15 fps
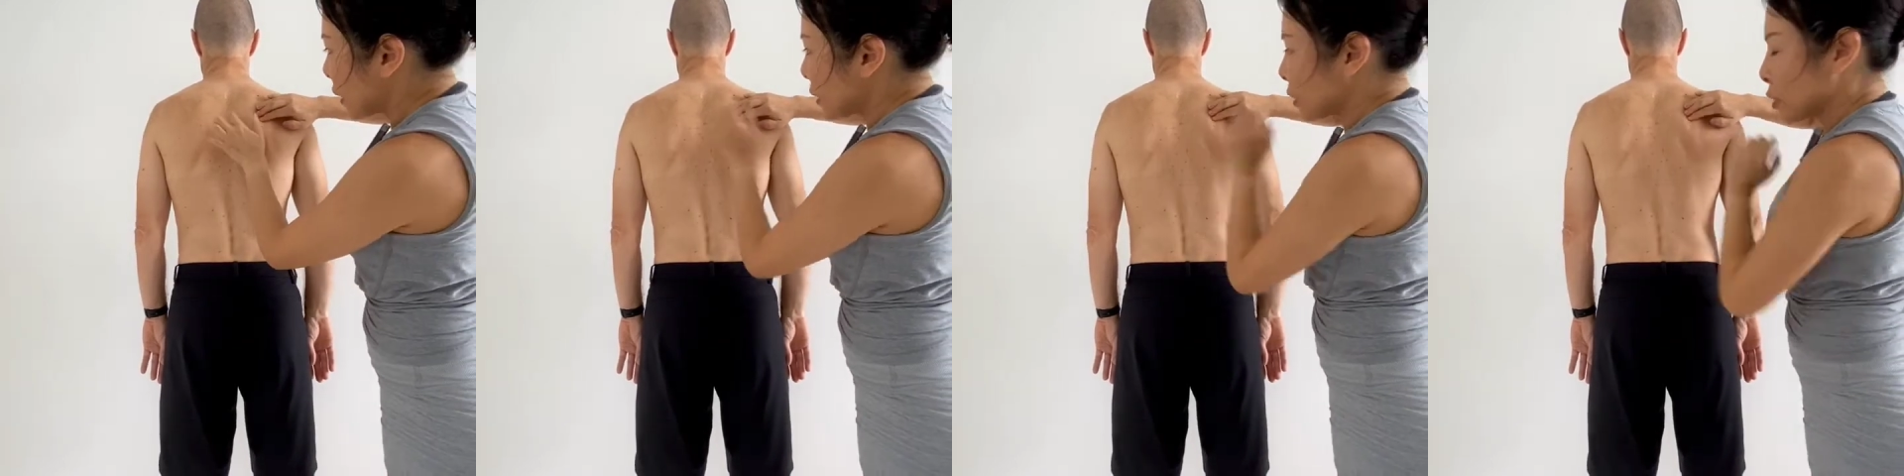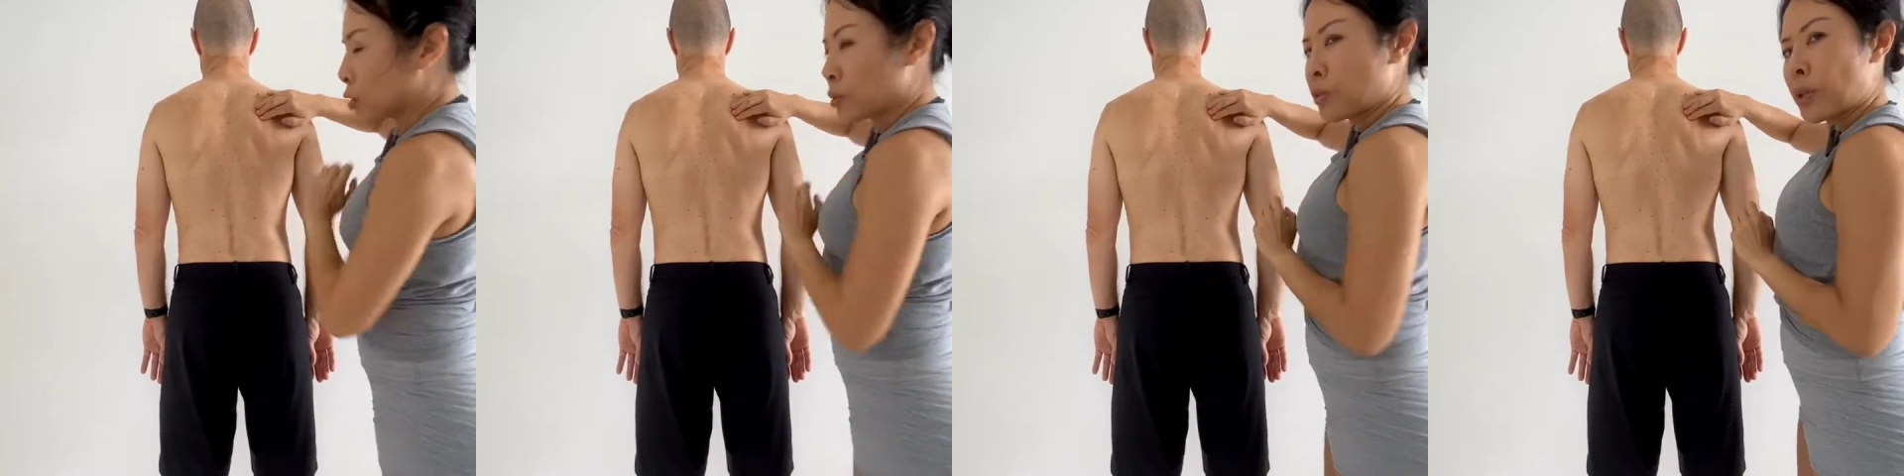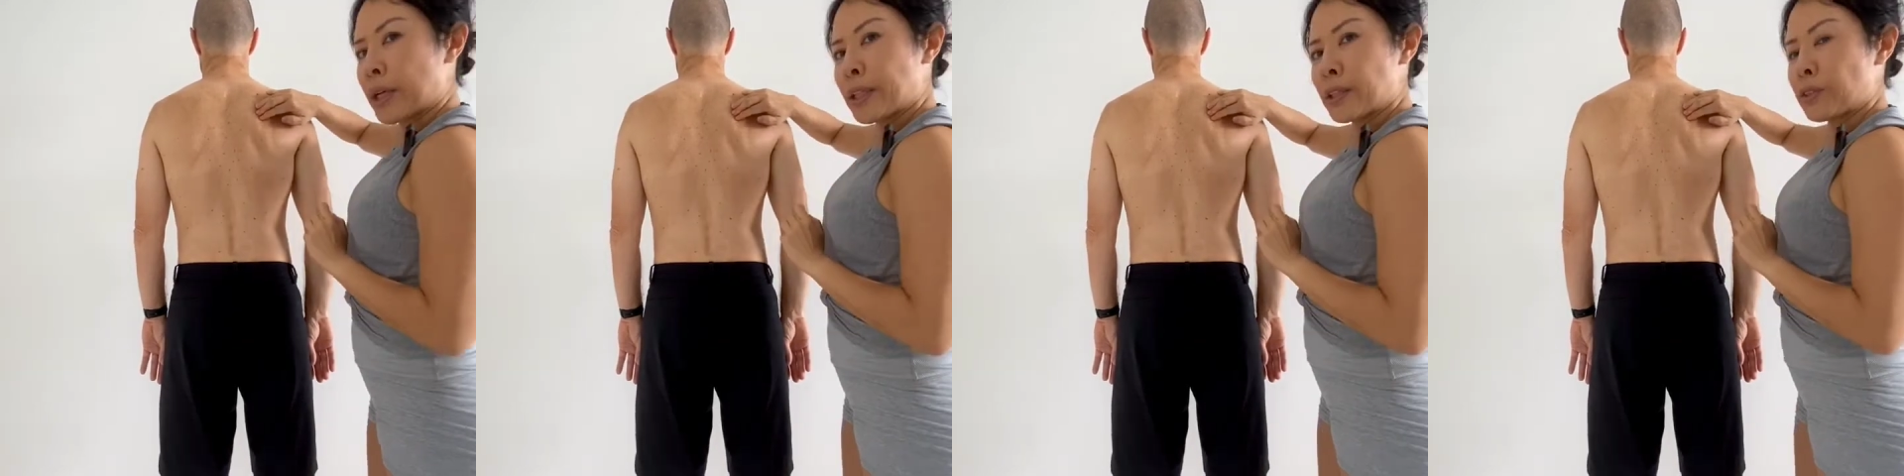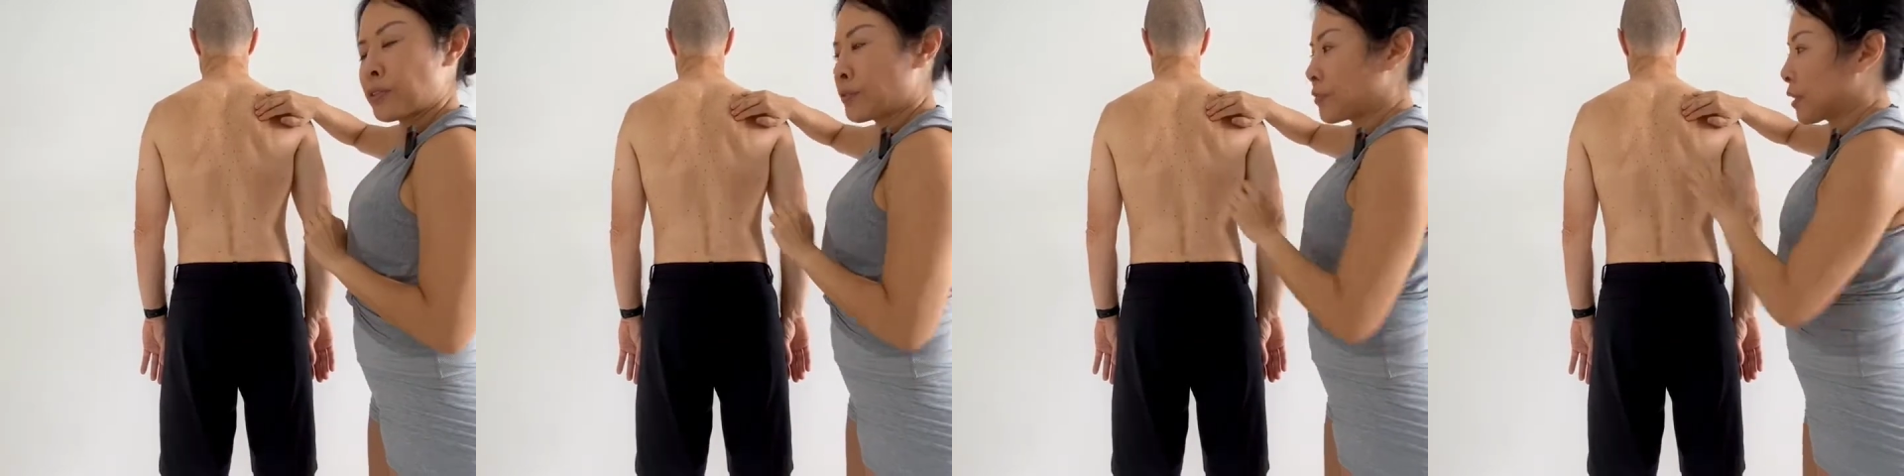then I try
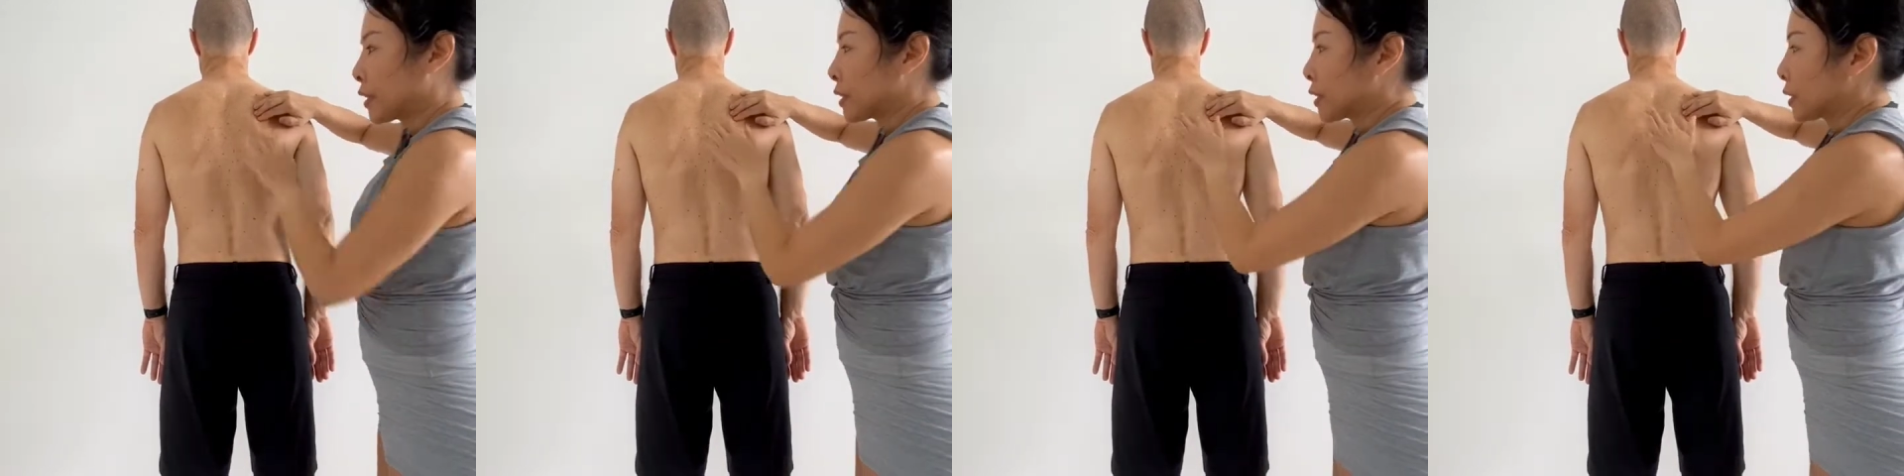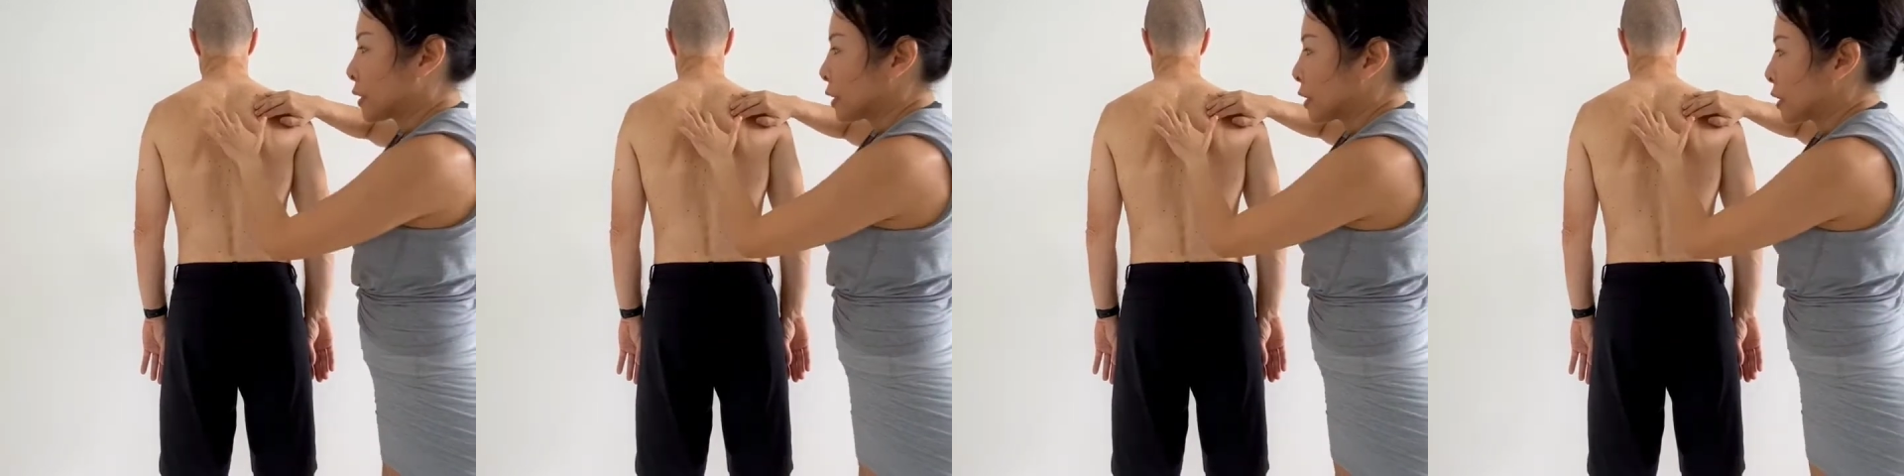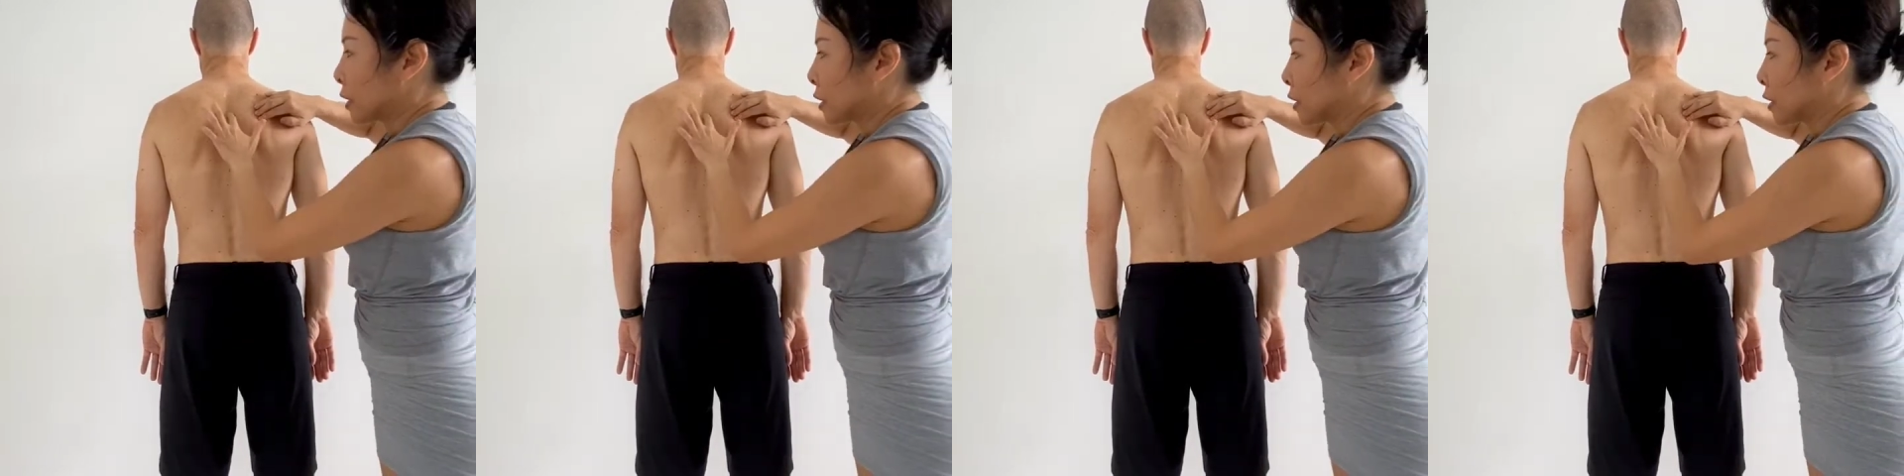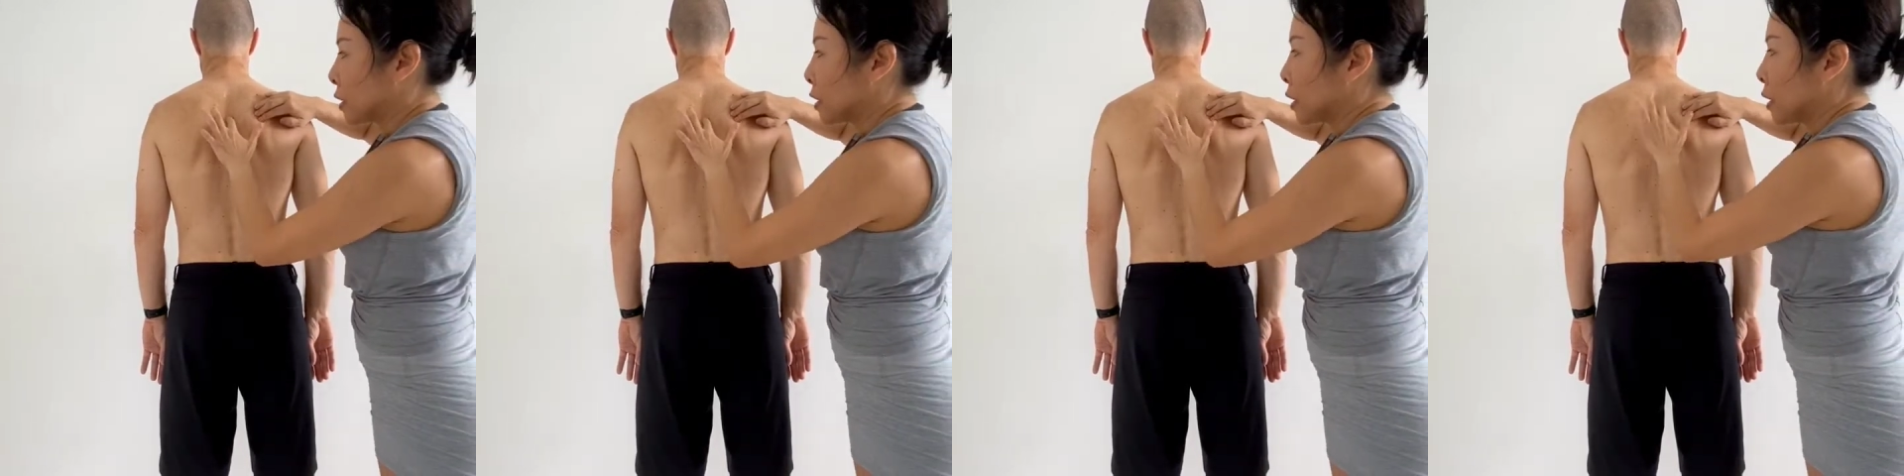to find a
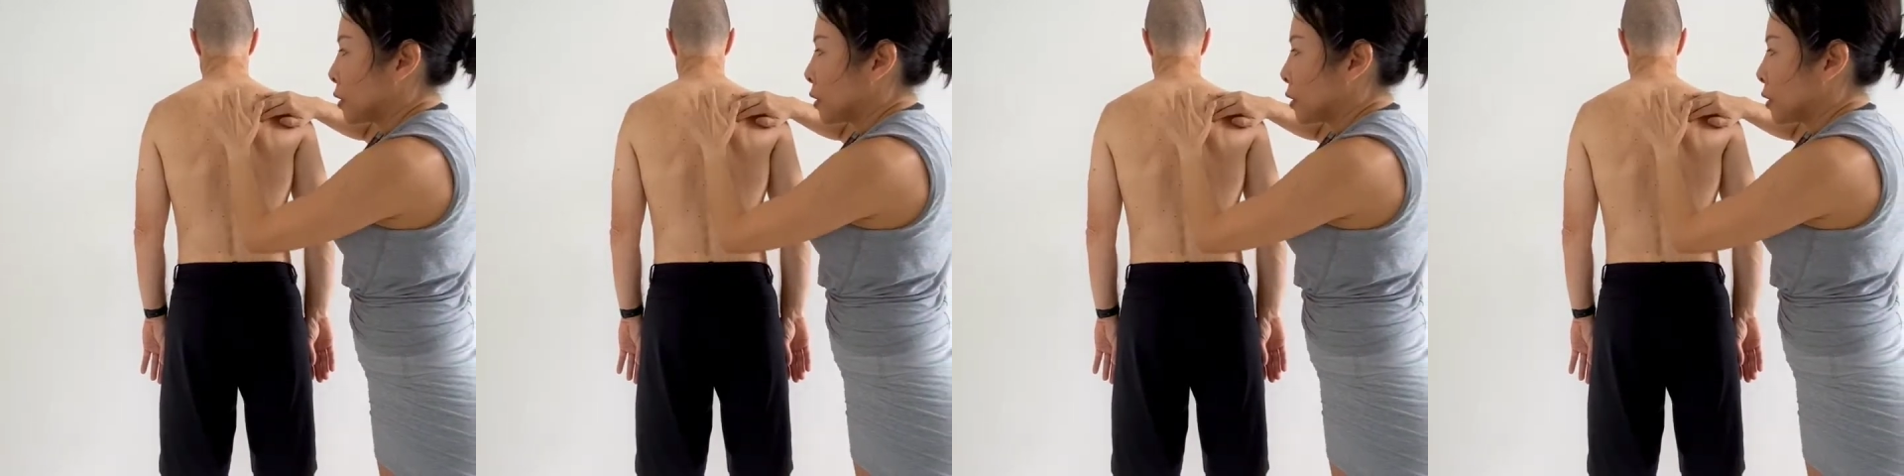distance